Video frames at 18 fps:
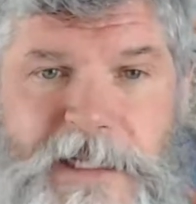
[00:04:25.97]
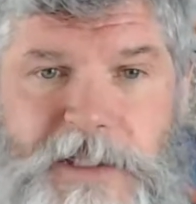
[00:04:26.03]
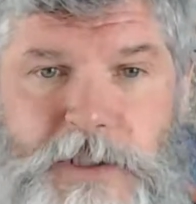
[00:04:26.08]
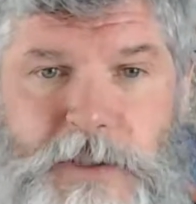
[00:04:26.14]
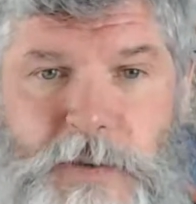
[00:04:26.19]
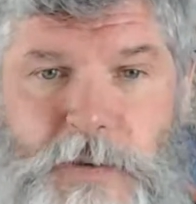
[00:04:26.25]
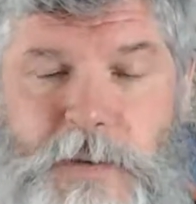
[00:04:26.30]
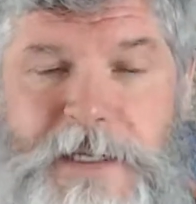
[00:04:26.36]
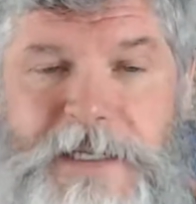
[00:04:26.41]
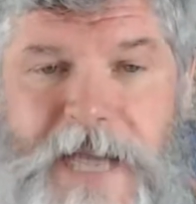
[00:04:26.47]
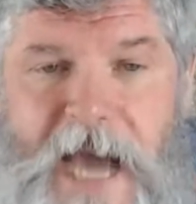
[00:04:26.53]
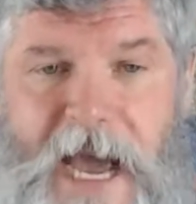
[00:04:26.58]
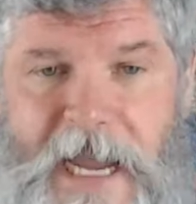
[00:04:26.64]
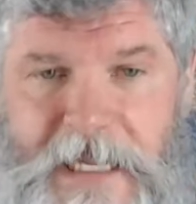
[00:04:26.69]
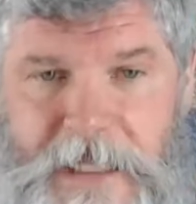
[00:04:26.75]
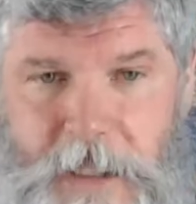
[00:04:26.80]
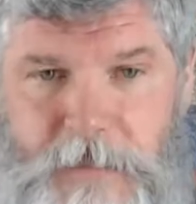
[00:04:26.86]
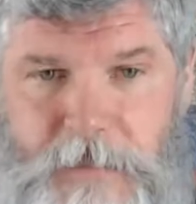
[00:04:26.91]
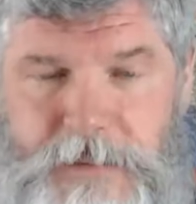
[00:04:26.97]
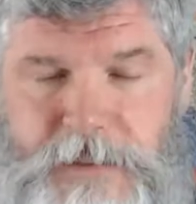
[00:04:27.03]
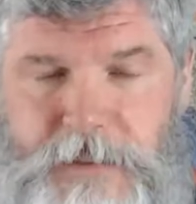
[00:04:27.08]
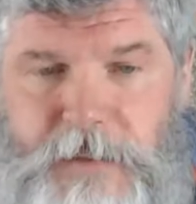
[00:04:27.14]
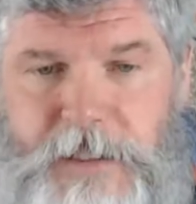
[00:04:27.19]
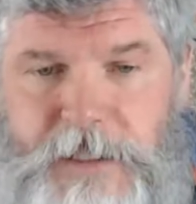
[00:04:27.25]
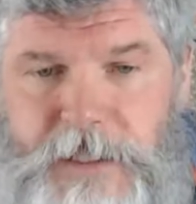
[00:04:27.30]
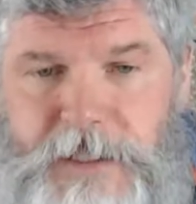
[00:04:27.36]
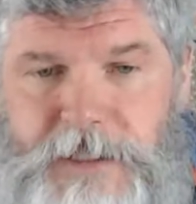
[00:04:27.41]
to diagnose
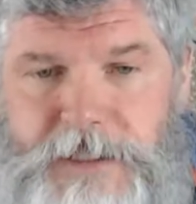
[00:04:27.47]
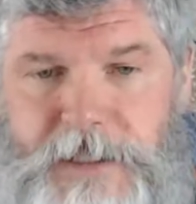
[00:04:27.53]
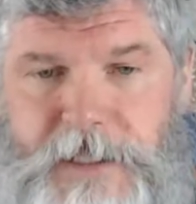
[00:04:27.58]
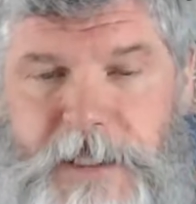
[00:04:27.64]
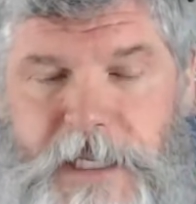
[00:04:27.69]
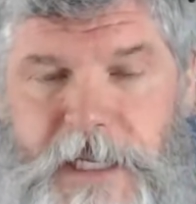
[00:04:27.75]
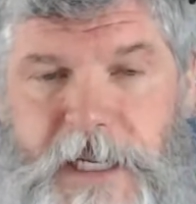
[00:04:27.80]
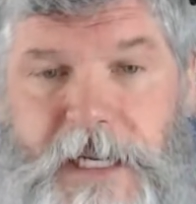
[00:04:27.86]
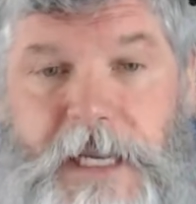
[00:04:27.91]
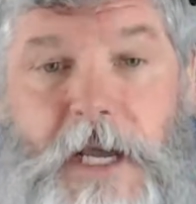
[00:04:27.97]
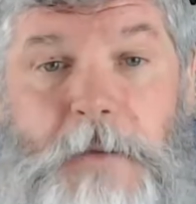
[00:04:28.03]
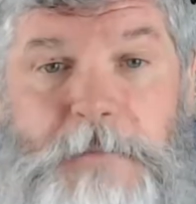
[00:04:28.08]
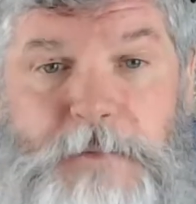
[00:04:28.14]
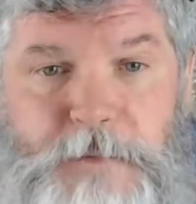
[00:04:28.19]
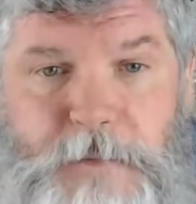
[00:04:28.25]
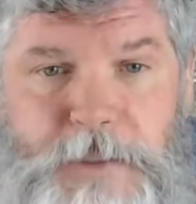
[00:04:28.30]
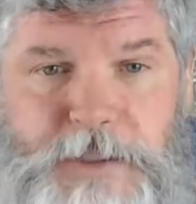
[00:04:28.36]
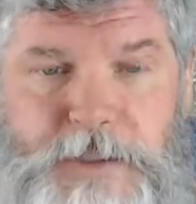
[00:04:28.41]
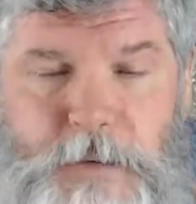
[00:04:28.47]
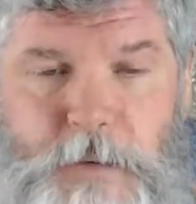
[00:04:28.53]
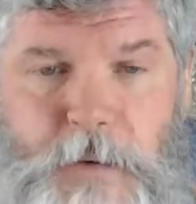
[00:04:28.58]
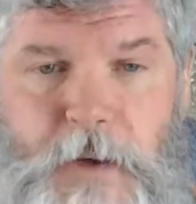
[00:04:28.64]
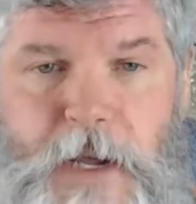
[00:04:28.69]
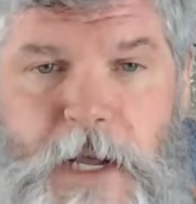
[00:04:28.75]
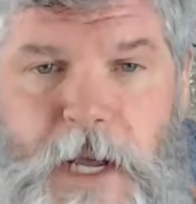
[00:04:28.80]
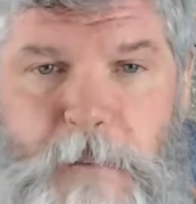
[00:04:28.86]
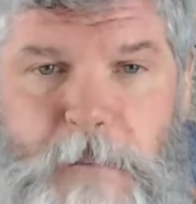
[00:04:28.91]
your condition and help treat you
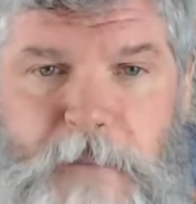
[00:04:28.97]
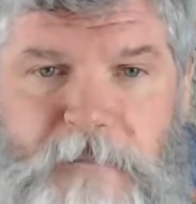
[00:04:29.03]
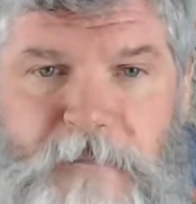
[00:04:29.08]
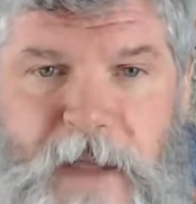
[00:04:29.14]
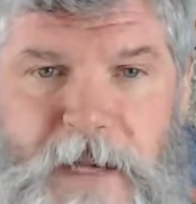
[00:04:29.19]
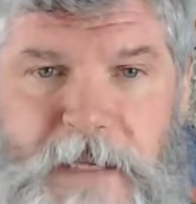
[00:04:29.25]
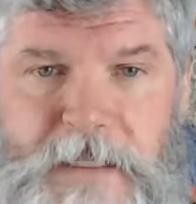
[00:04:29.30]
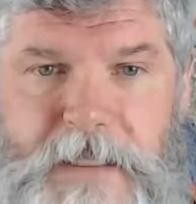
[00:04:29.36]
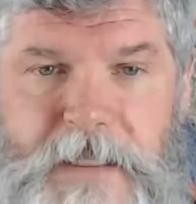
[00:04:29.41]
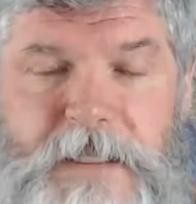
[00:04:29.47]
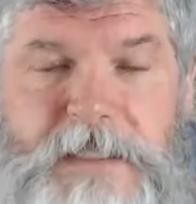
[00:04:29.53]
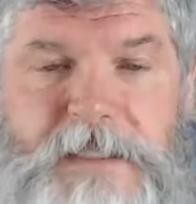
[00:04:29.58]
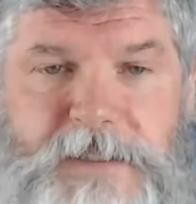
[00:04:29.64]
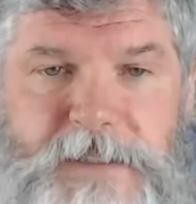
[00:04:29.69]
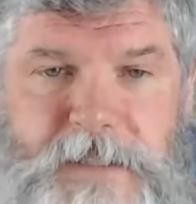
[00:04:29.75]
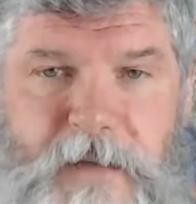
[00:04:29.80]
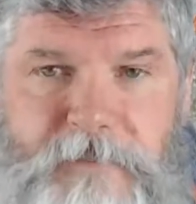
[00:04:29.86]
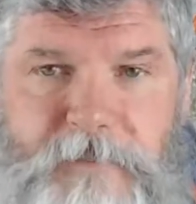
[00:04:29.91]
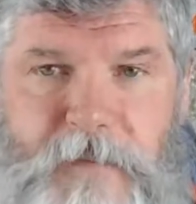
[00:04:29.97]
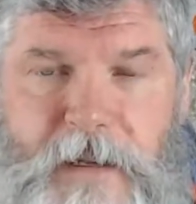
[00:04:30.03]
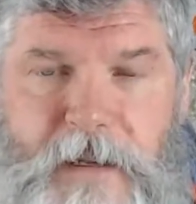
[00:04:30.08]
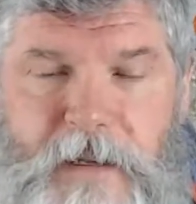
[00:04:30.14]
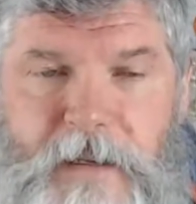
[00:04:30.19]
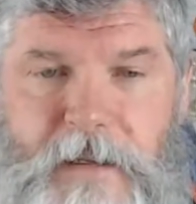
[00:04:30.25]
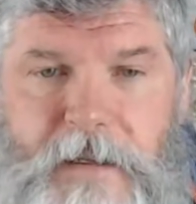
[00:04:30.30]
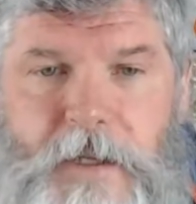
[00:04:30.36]
and prevent suffering.